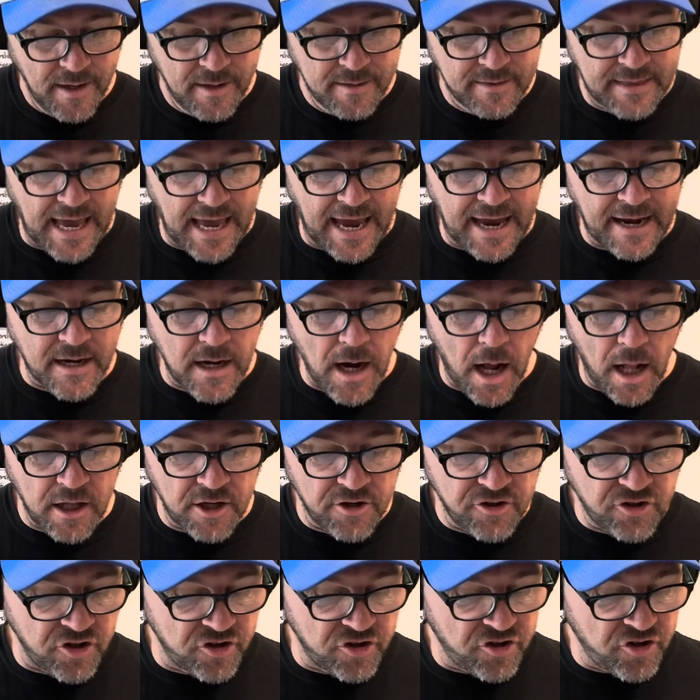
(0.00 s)
They
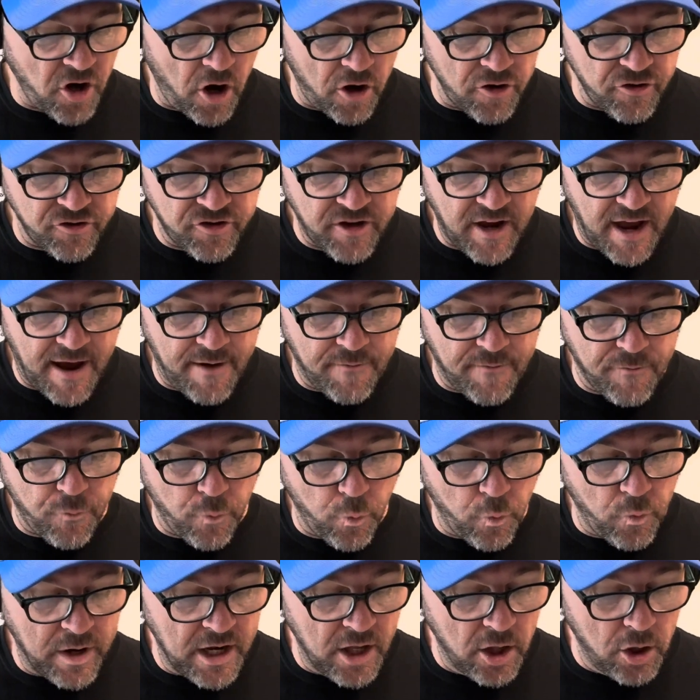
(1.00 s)
acknowledge the Chargers have
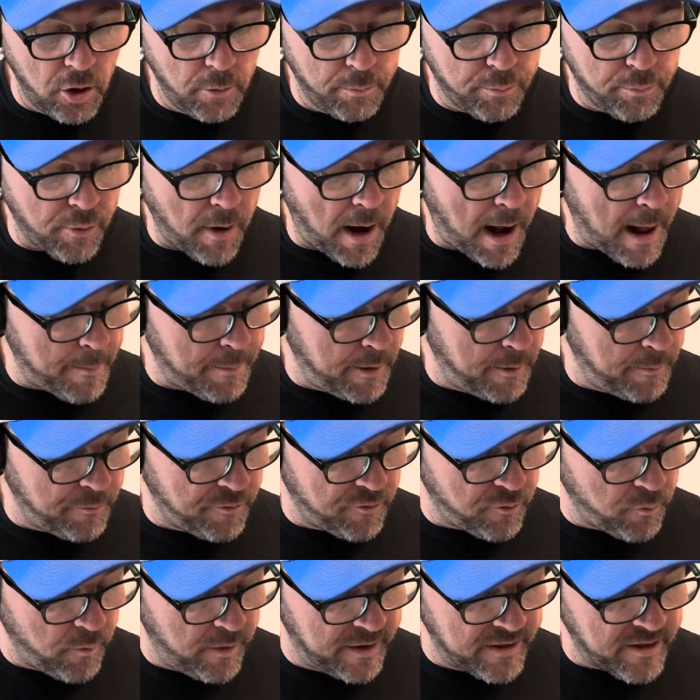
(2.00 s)
real
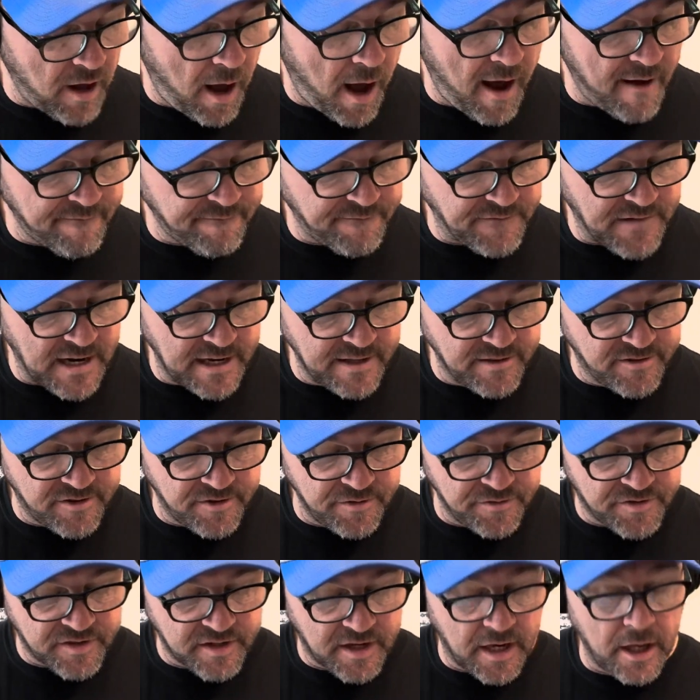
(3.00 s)
problems with
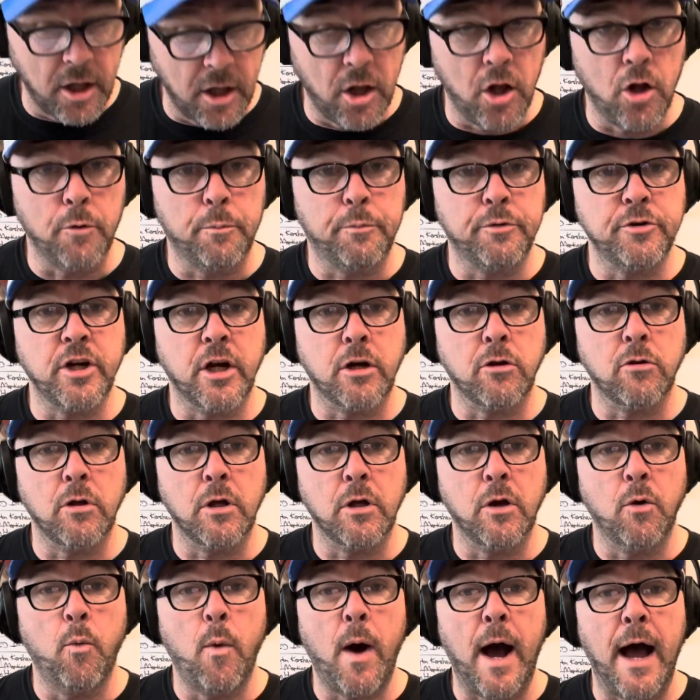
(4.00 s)
offensive skill,
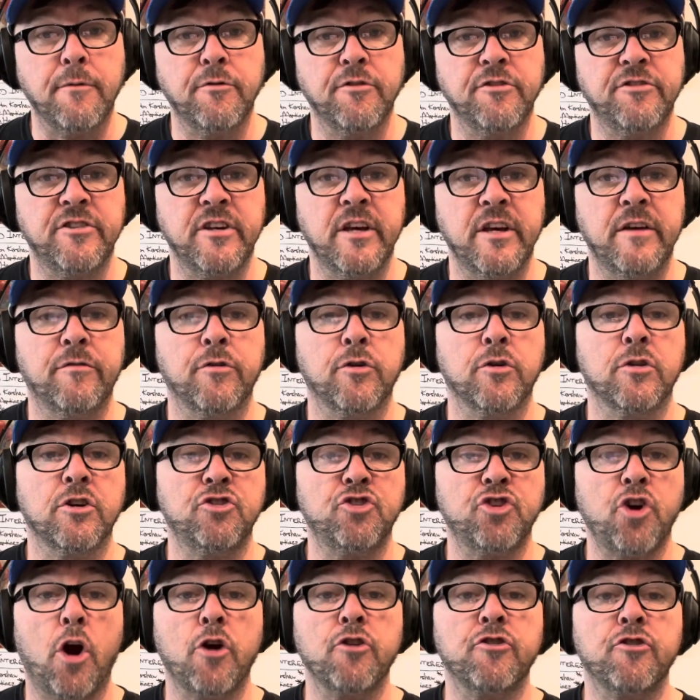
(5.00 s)
particularly wide receiver. The
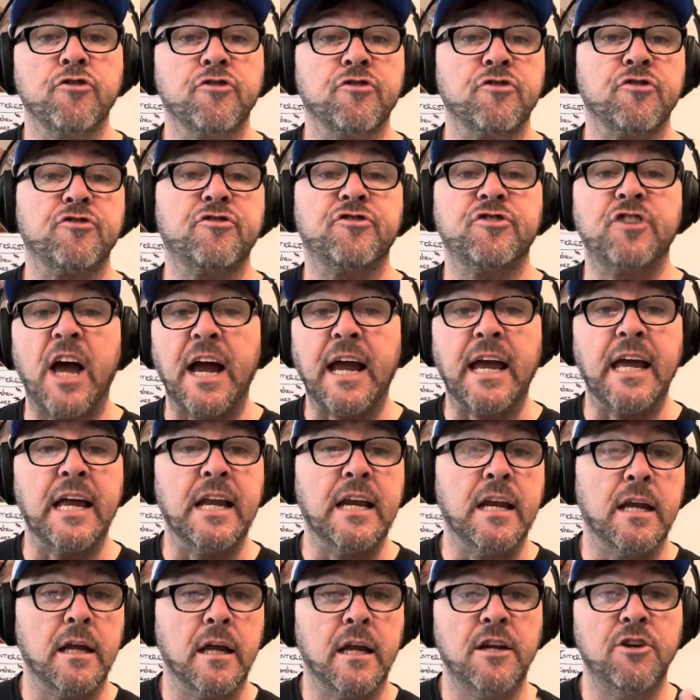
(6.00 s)
Chargers are
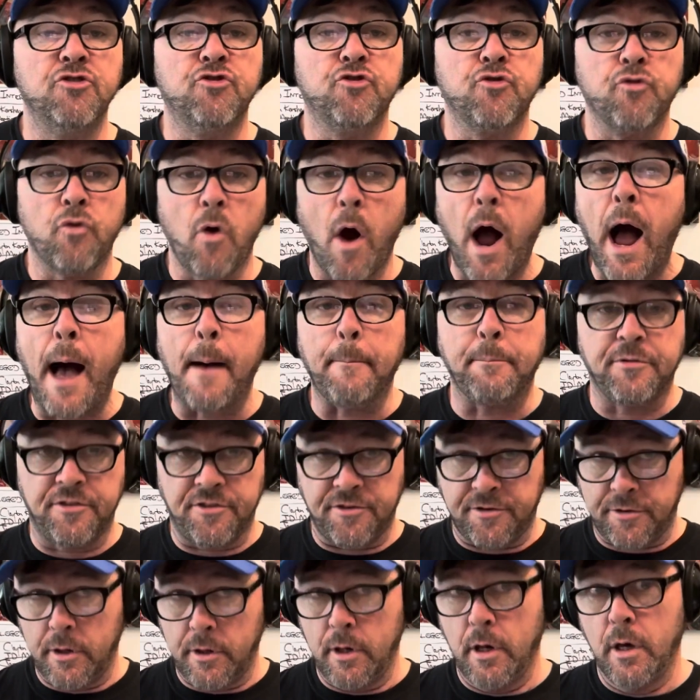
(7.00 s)
second in
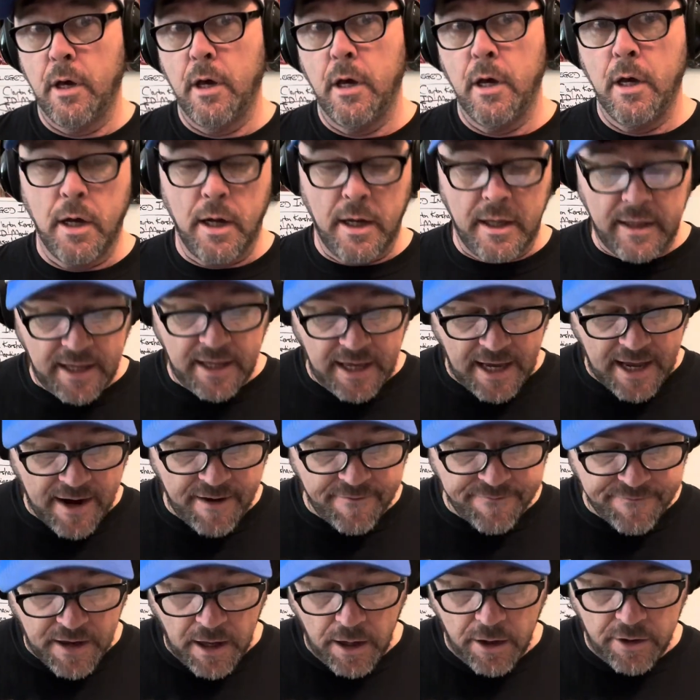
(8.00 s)
drops in the
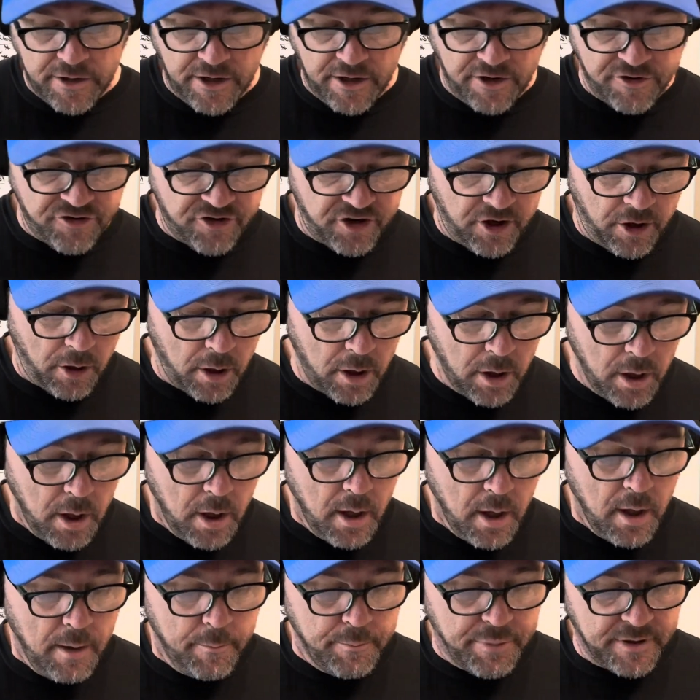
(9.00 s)
NFL this year.
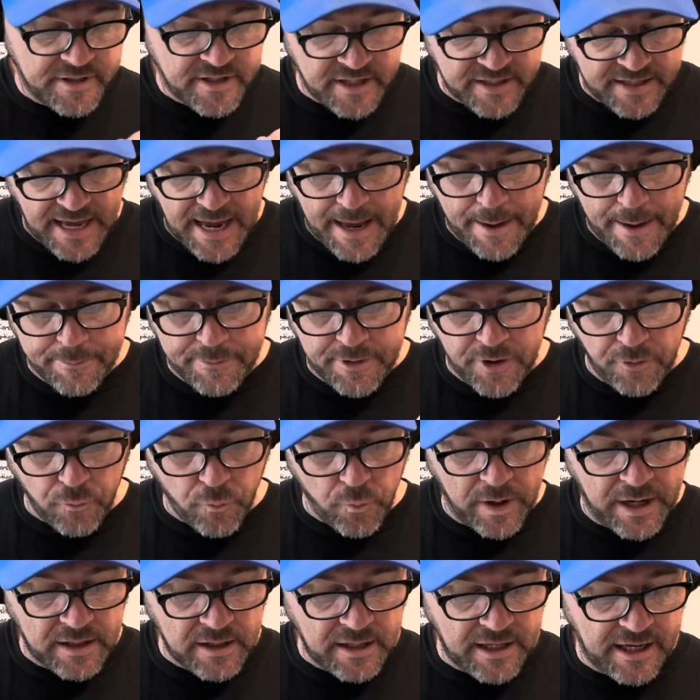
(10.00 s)
But to them, the
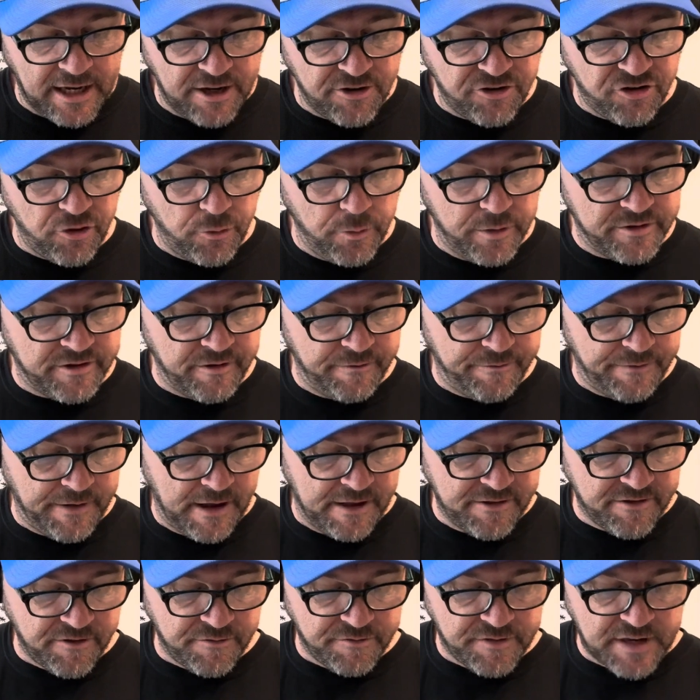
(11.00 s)
real issue is
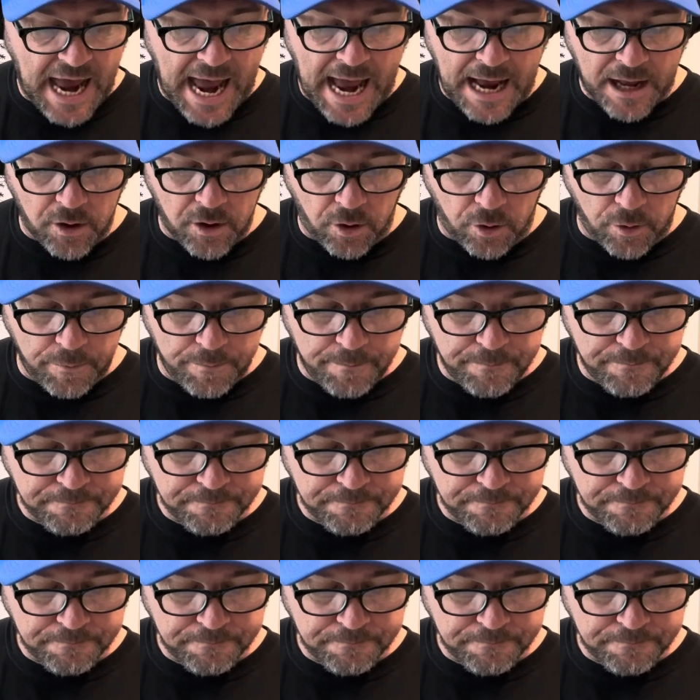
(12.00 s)
defensive tackle.